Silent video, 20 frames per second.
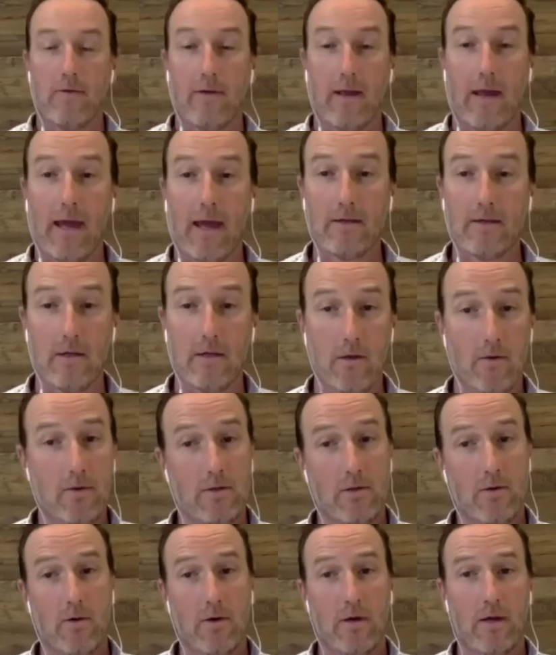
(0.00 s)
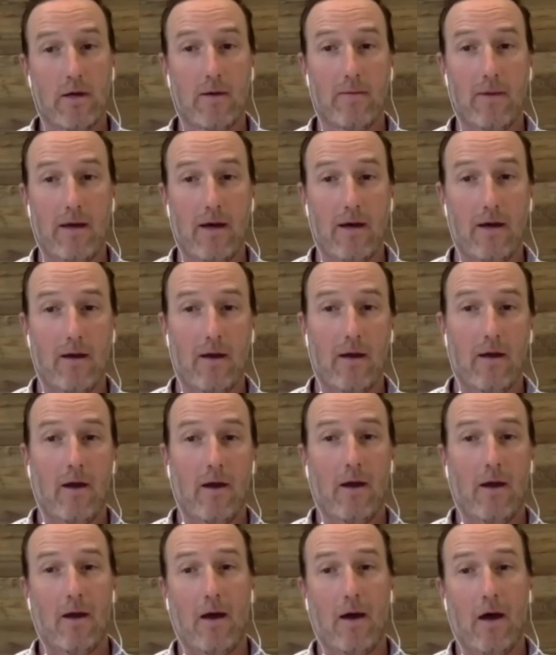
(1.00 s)
Actually, you were talking about
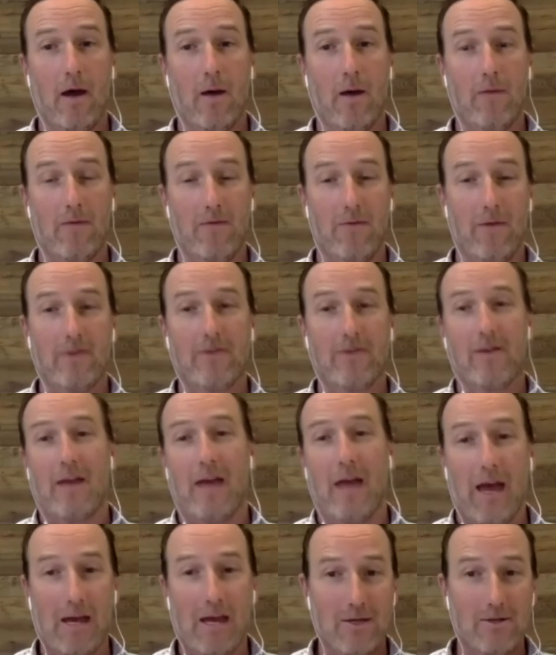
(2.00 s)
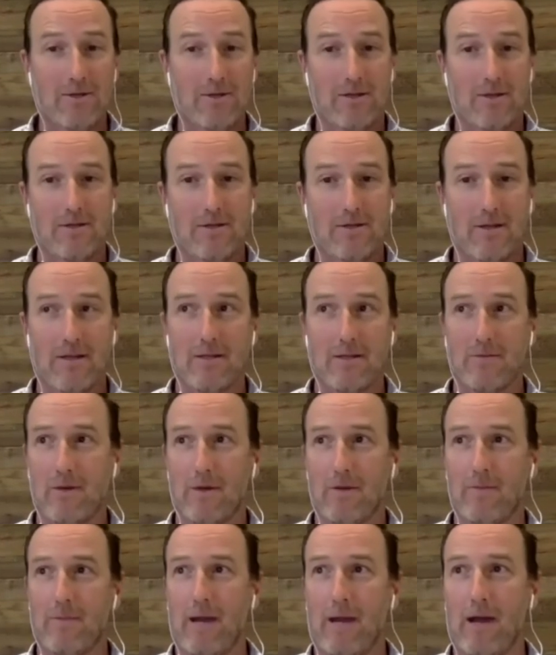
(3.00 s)
the fact that age doesn't need to be a
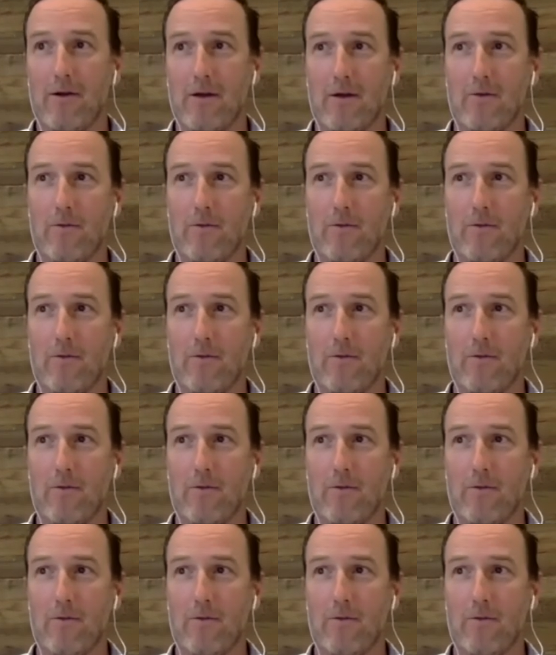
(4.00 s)
barrier.